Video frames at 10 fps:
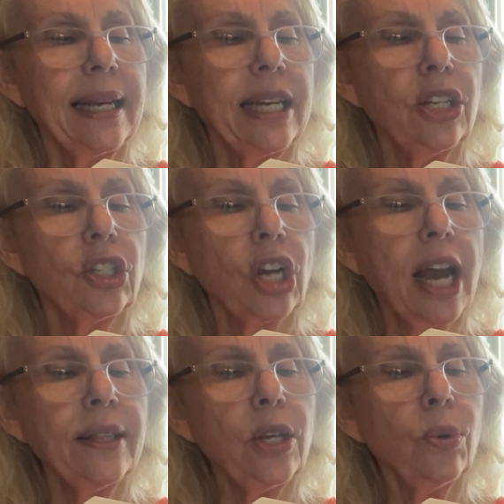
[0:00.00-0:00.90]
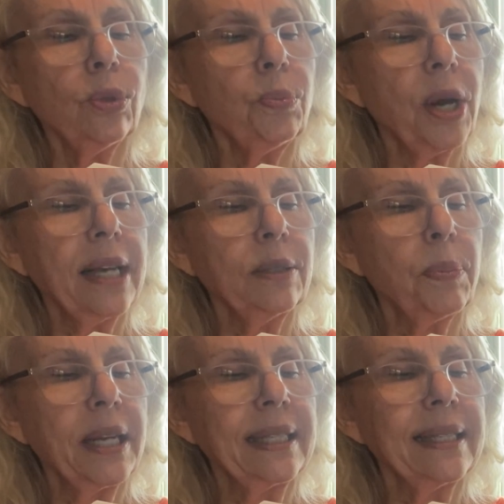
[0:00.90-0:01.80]
He shined the old brass
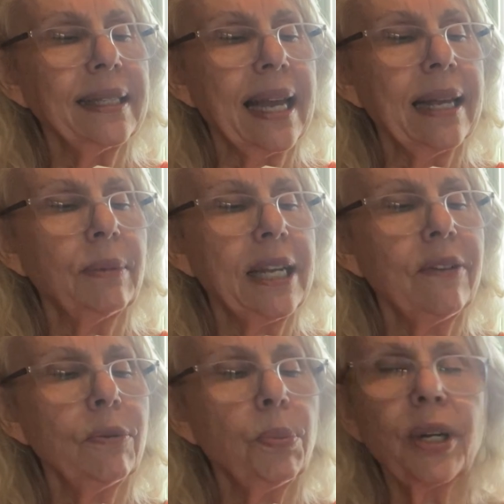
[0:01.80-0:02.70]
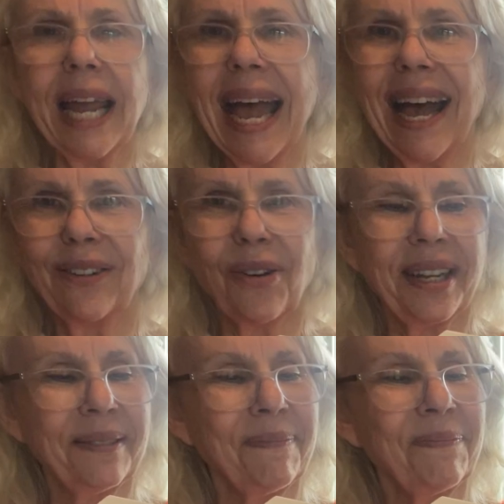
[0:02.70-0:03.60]
buttons and even put a hat
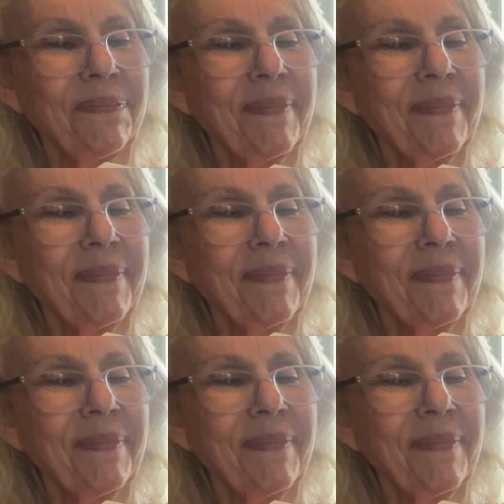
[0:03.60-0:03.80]
on.